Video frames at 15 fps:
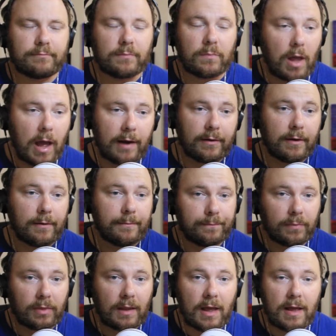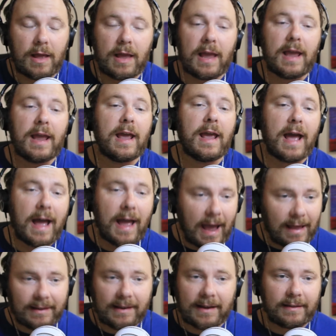I don't know.
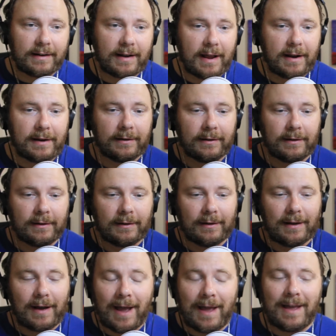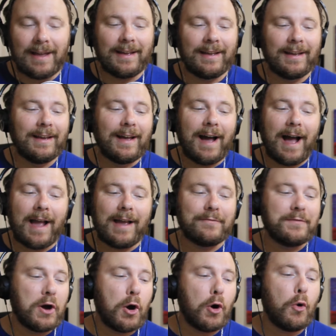At the end of the day, I have
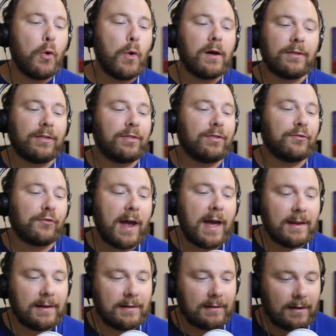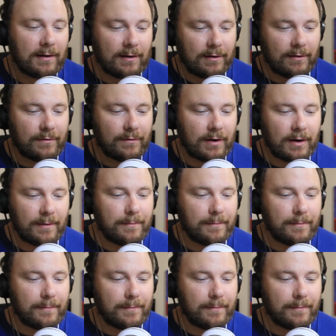no thread of